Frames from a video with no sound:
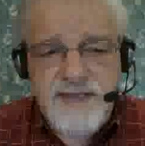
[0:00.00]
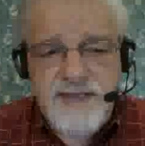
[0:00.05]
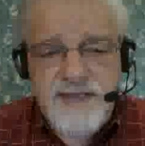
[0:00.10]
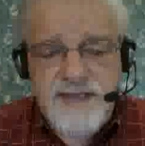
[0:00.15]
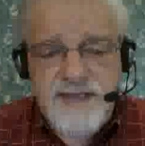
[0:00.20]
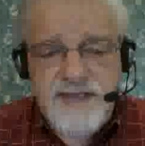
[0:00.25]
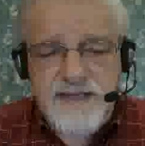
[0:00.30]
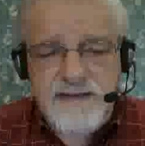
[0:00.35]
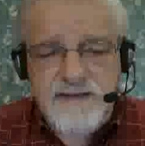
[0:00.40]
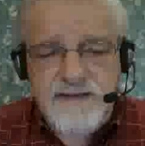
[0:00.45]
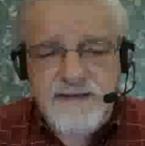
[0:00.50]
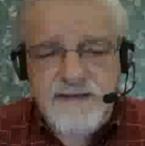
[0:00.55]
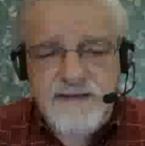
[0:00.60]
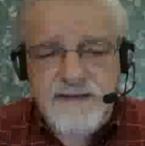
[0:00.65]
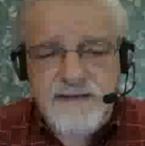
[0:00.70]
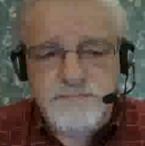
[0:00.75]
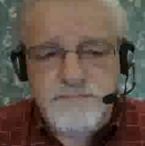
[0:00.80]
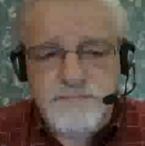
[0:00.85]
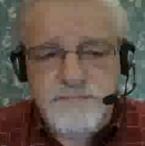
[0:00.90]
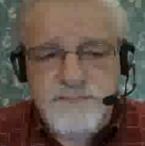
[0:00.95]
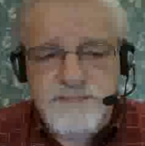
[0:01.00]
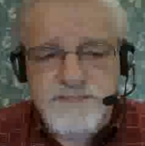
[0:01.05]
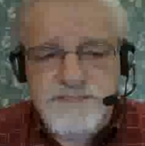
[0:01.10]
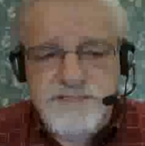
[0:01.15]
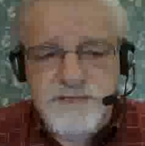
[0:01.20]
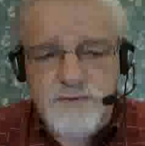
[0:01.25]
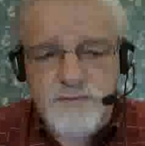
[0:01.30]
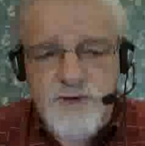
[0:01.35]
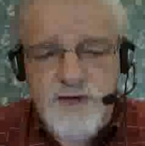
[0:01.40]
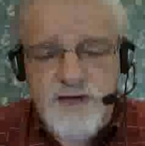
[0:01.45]
And um,
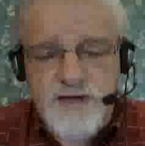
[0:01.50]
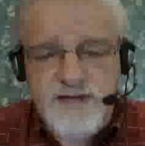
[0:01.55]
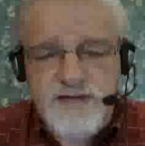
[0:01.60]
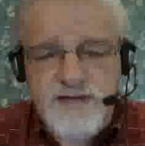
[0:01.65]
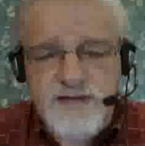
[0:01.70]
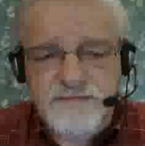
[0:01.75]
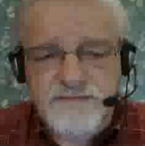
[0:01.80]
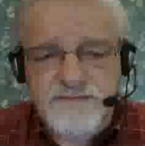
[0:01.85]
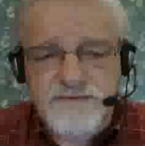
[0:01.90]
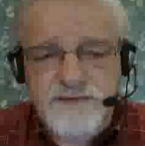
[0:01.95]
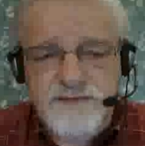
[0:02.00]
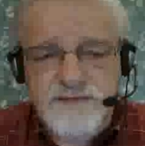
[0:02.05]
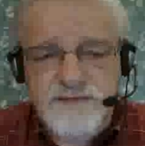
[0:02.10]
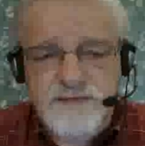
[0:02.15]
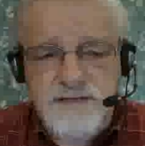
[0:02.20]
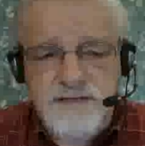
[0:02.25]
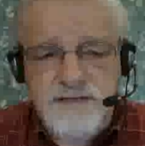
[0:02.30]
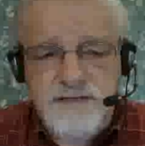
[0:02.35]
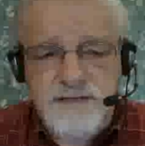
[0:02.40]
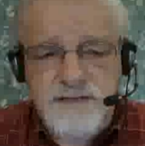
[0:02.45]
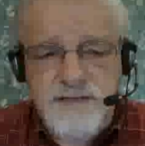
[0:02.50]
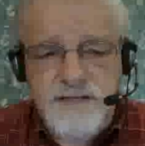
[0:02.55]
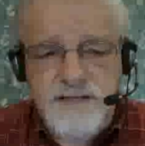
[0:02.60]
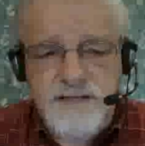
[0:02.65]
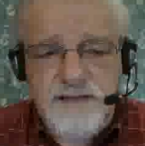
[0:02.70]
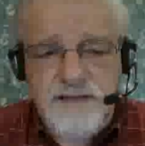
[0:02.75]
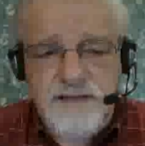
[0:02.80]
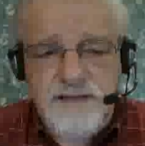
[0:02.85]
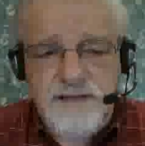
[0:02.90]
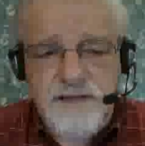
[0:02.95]
so I have done the
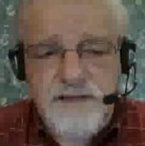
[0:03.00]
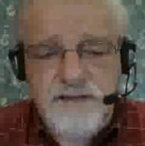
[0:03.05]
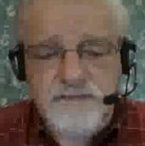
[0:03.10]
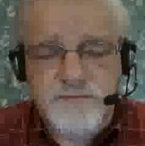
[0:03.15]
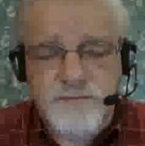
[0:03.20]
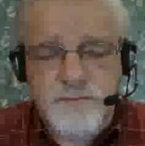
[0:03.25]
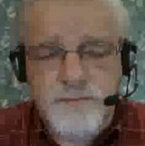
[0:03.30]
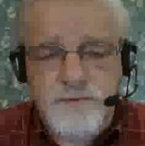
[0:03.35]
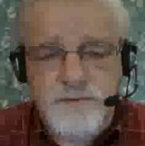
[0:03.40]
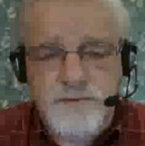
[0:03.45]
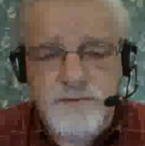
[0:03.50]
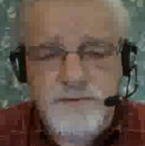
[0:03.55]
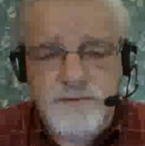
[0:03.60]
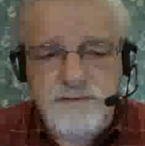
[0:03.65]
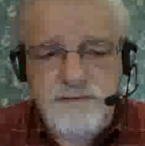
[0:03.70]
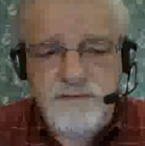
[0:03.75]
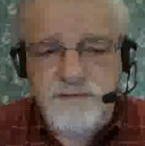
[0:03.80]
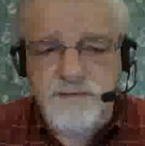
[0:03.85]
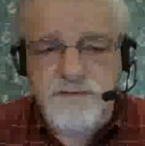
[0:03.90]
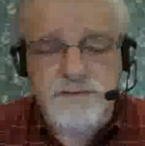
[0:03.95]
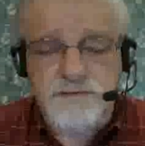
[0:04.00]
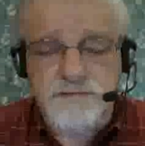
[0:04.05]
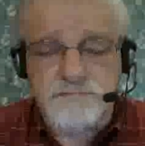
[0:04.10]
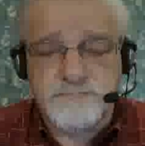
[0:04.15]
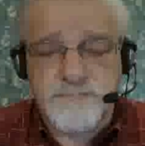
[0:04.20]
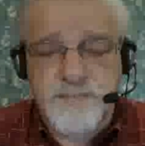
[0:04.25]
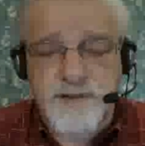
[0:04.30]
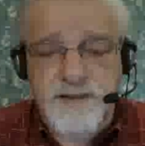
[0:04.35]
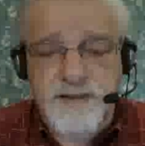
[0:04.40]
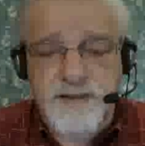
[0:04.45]
uh, log4 or
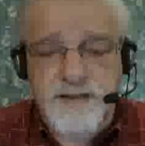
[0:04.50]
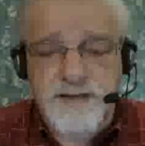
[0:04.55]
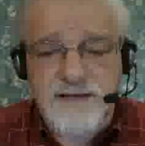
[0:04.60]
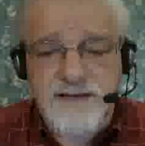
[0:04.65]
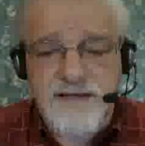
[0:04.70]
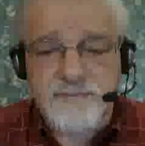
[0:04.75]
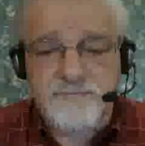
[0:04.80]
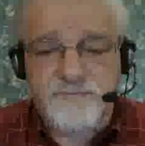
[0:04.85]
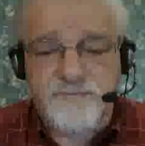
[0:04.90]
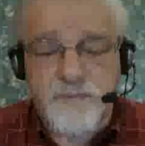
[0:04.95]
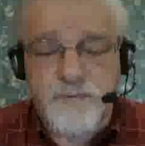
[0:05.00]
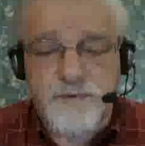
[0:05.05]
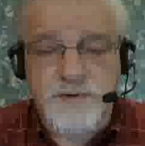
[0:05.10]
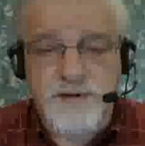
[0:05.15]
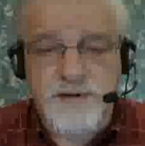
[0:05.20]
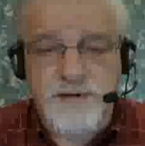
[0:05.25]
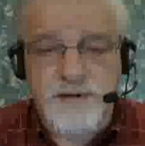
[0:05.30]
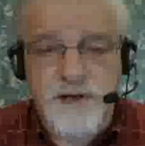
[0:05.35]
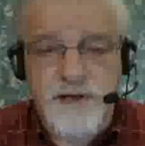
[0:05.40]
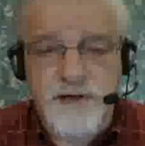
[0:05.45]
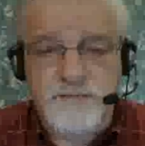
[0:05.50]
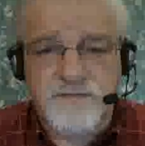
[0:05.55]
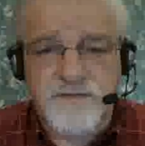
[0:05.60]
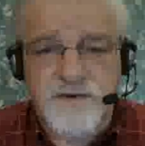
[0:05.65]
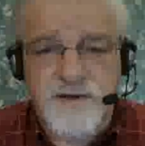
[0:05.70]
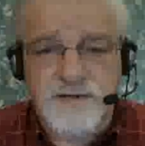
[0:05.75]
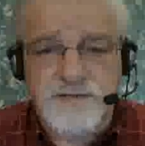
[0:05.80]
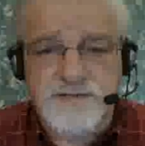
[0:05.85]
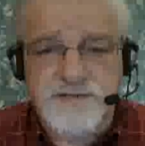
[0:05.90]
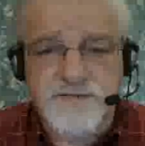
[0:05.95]
uh, lab4 on log
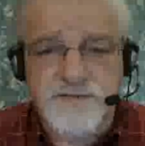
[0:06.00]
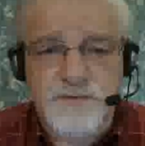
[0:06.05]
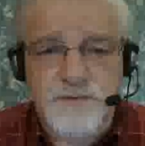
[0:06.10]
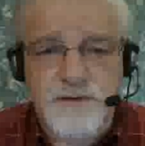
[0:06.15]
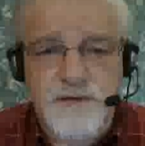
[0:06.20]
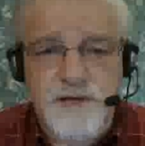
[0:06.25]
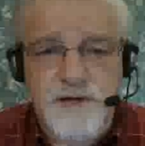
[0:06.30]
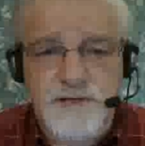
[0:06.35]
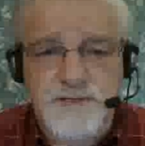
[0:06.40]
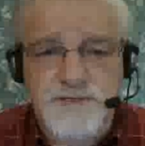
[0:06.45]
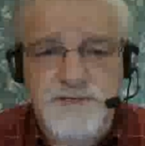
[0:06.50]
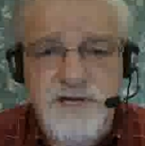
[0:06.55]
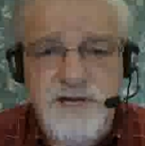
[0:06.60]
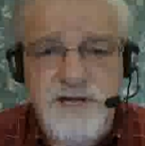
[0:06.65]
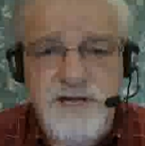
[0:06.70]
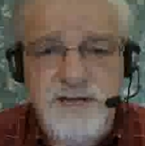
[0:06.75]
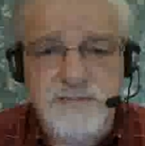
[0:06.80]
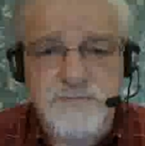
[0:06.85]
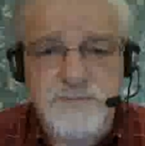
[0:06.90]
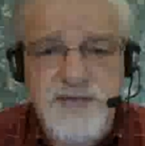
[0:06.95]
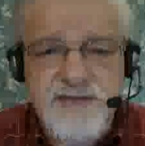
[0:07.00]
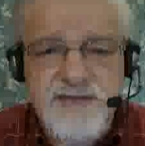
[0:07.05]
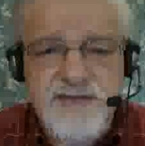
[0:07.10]
files for a long time,